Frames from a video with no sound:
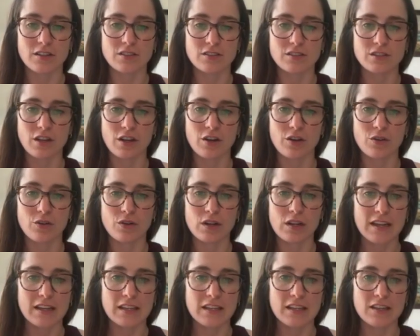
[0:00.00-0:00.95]
So
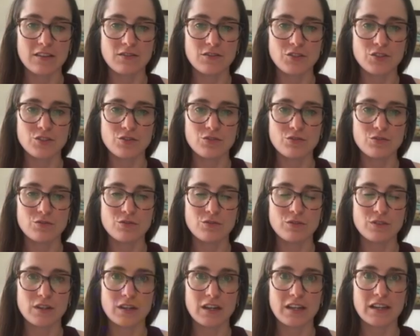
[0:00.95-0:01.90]
it gives
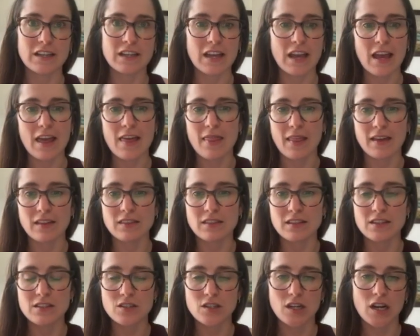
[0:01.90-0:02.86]
you, again, like,
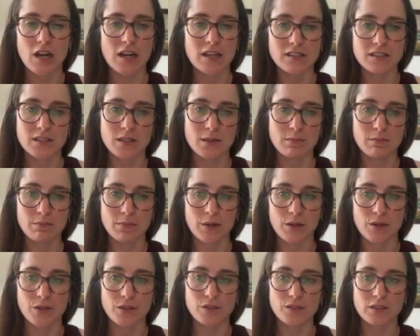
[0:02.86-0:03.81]
these are custom
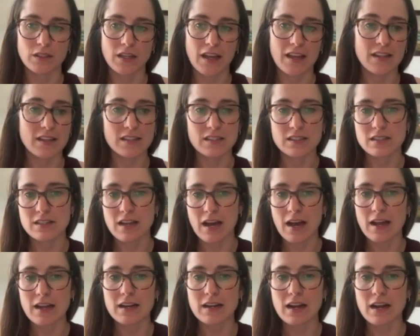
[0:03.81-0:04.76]
built, and it's
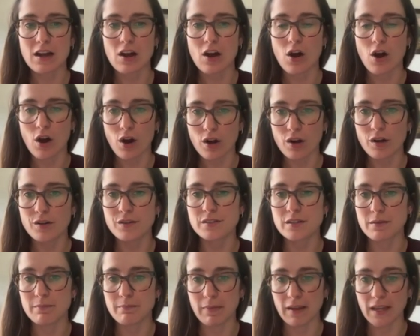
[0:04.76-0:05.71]
not hard
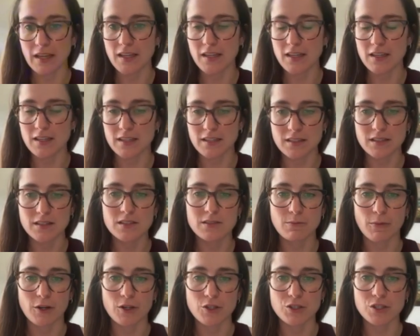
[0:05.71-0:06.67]
to make in
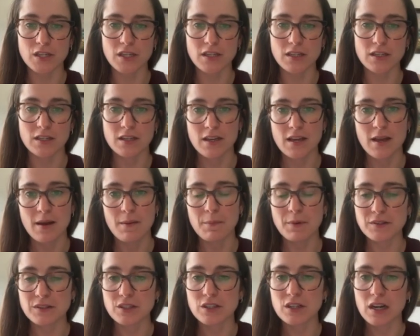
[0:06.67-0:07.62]
Smartsheet,
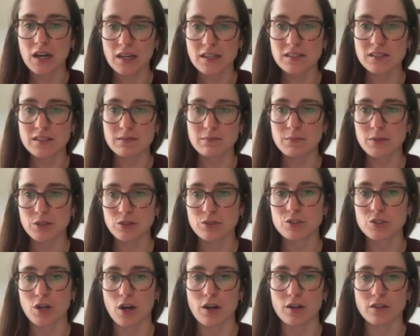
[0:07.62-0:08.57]
but they're custom built
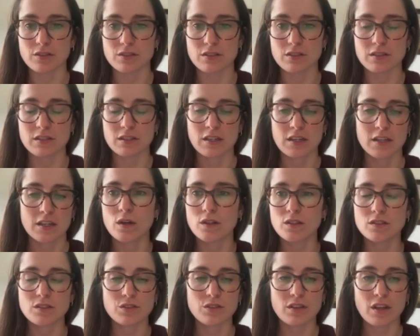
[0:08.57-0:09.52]
charts.
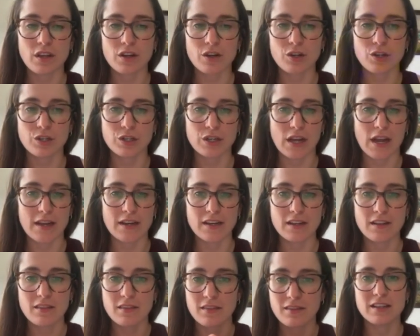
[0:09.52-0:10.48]
Once they're
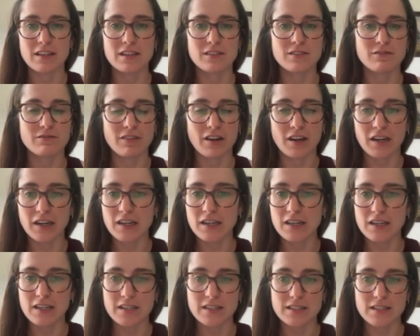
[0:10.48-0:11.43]
created, it's
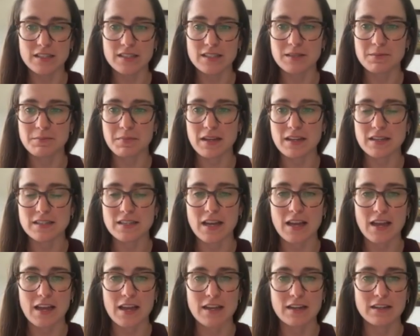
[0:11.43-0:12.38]
very easy to
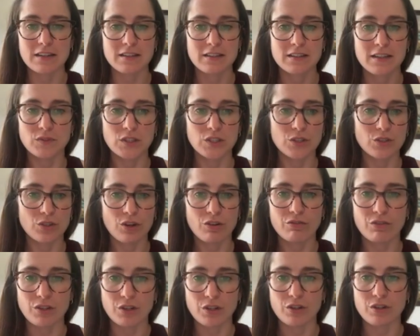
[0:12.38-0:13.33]
maintain year
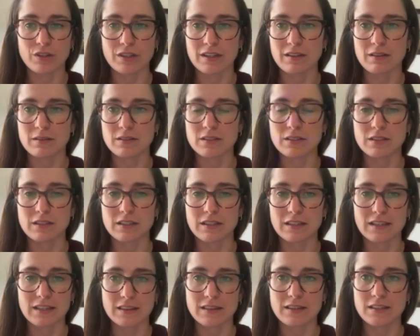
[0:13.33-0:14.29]
over year to
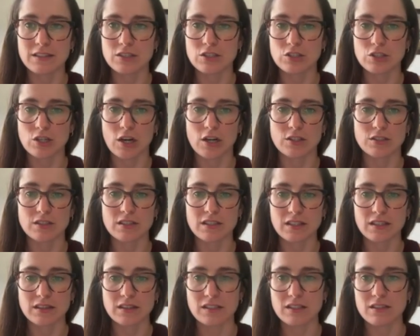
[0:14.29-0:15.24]
get these charts and
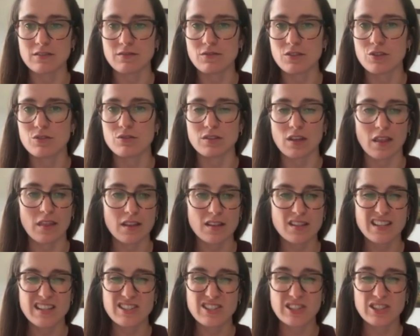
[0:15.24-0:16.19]
get these views. And
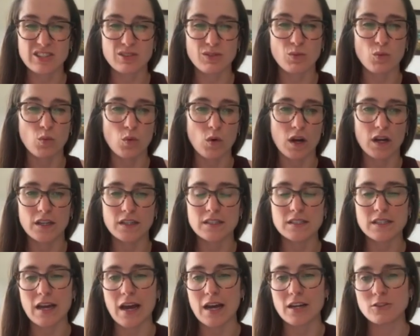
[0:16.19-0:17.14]
this is just
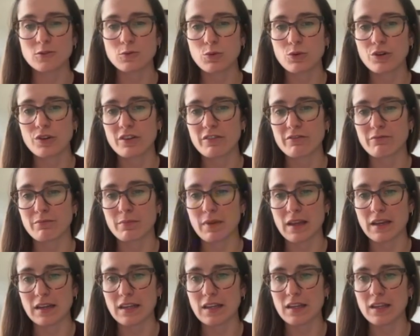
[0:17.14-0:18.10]
one dashboard of
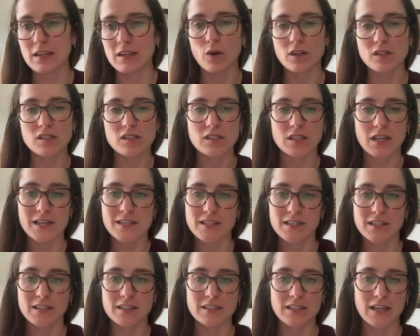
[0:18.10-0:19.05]
many where it's
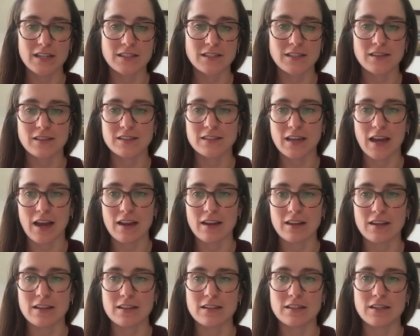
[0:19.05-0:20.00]
slicing and dicing the
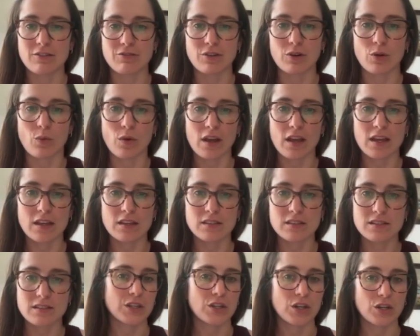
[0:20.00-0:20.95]
data in different
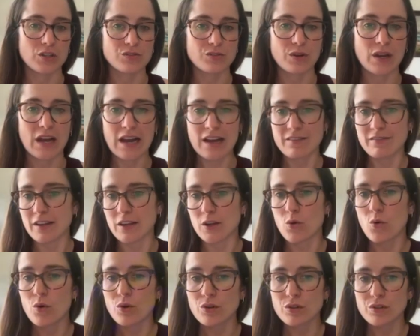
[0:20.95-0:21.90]
ways. You could also have a
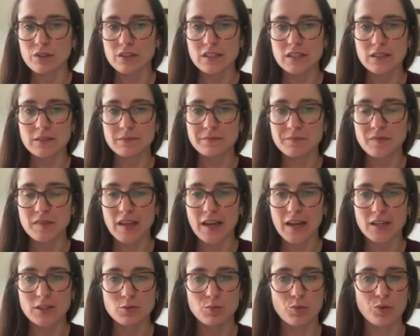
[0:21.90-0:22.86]
quarterly
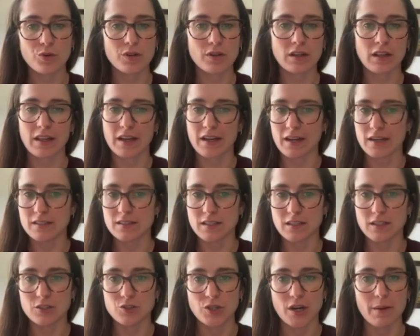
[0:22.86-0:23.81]
dashboard, like I
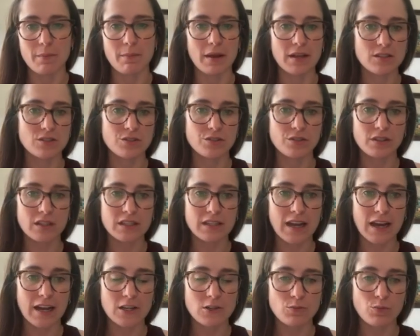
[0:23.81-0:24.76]
said, a trimesterly
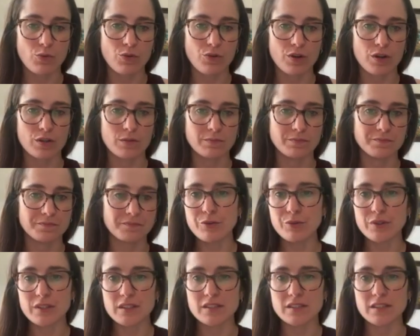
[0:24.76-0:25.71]
dashboard, if you
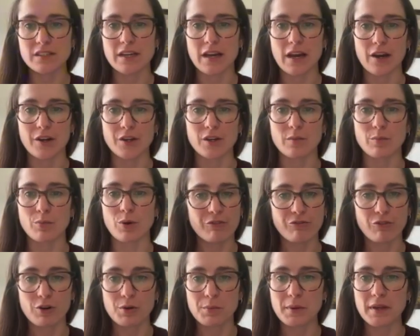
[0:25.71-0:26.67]
want to see how you're
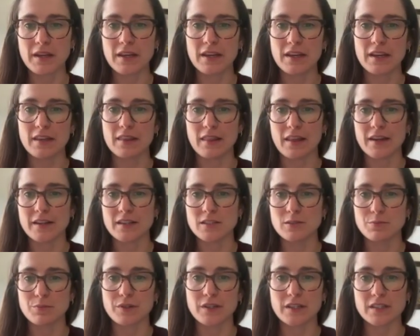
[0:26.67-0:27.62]
performing in like
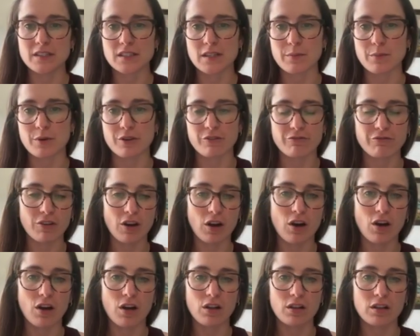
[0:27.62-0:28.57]
spring, summer, and
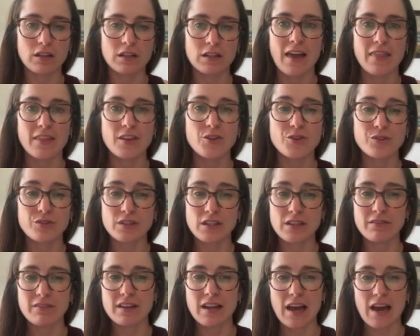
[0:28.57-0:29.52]
fall. And then you could
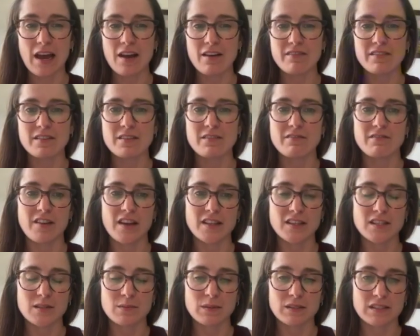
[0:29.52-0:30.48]
even have an
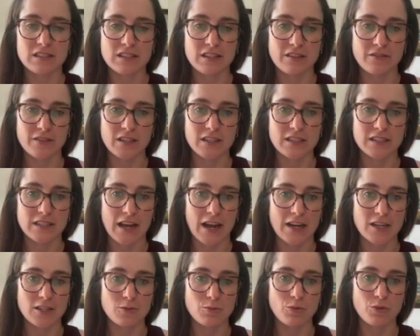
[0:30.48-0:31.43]
event specific
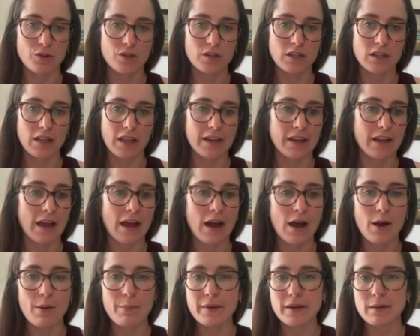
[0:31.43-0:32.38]
dashboard, like
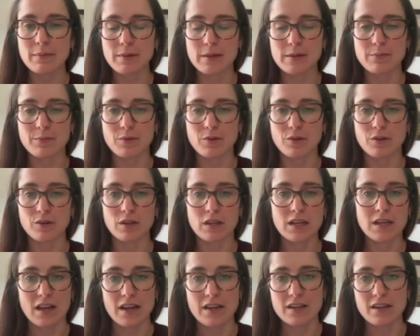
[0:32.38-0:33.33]
how many people
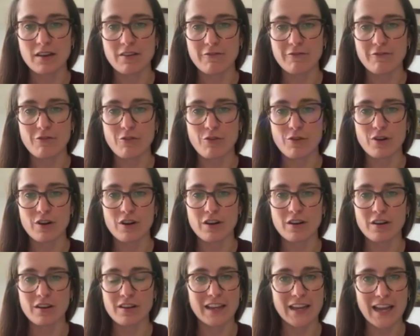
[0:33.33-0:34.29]
signed up
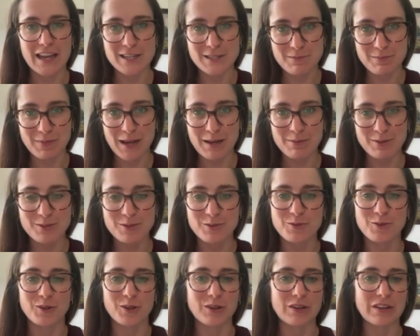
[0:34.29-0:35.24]
for Vacation Bible
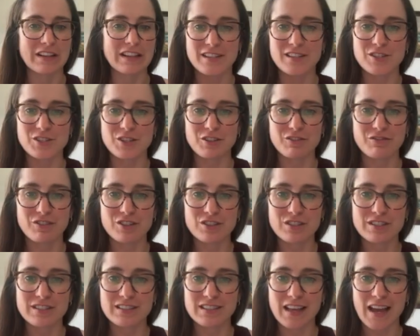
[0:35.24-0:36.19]
School this year
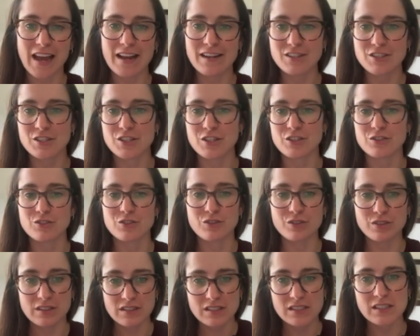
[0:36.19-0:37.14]
versus last year, so
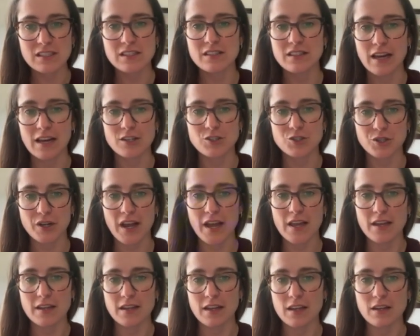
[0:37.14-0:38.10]
you can see that trend.